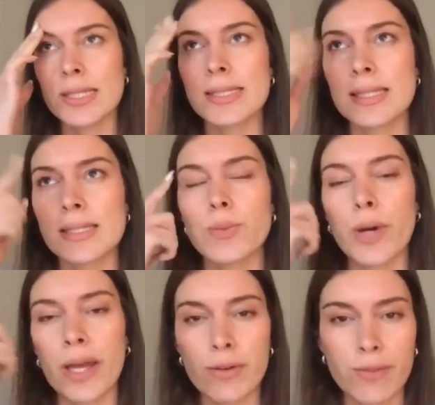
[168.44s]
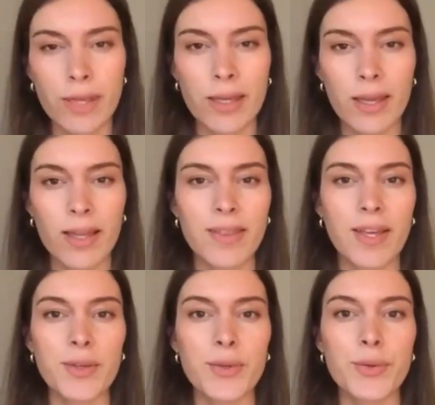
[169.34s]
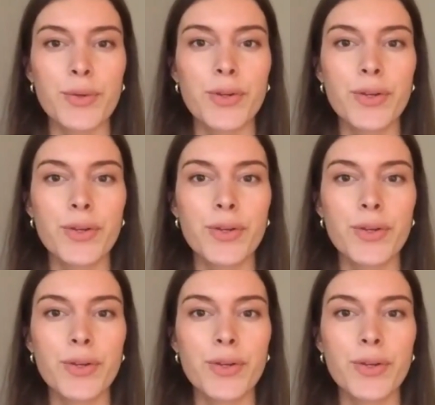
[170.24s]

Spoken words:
It's this way of thinking that you,